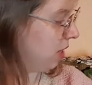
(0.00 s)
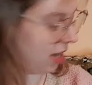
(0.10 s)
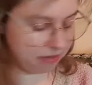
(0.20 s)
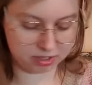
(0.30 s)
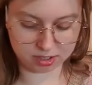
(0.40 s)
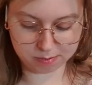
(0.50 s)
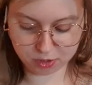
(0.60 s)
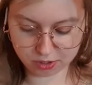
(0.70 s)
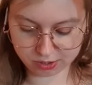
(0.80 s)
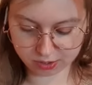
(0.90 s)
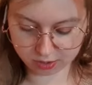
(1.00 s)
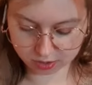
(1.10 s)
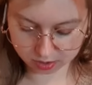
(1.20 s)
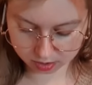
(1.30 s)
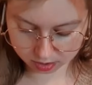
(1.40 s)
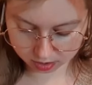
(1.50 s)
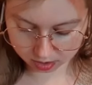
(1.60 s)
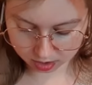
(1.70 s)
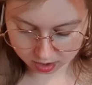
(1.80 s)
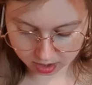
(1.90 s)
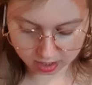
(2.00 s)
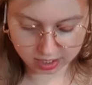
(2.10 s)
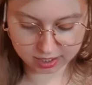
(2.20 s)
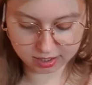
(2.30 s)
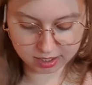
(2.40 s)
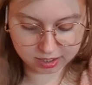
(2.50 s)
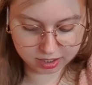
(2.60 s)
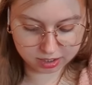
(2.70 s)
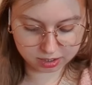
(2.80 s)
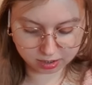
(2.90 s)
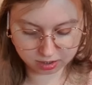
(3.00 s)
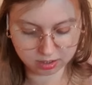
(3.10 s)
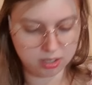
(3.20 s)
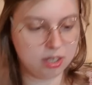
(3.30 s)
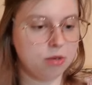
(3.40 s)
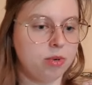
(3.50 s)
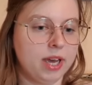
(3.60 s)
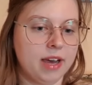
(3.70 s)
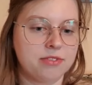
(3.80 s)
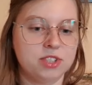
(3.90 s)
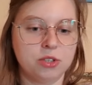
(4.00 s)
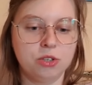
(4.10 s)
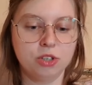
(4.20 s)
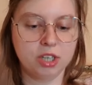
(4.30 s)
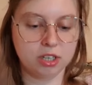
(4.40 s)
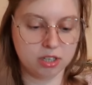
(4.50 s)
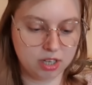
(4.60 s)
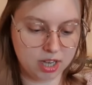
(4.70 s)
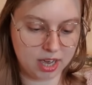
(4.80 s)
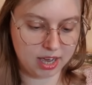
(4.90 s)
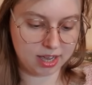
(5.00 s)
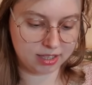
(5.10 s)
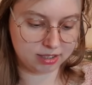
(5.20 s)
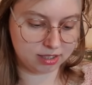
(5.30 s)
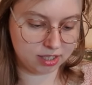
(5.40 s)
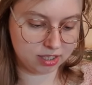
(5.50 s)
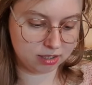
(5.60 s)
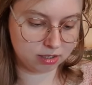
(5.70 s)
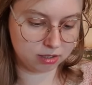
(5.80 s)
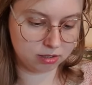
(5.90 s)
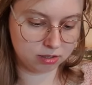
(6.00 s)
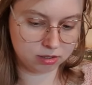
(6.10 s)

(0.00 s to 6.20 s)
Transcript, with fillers: we have these books and then here we have the hook and the needle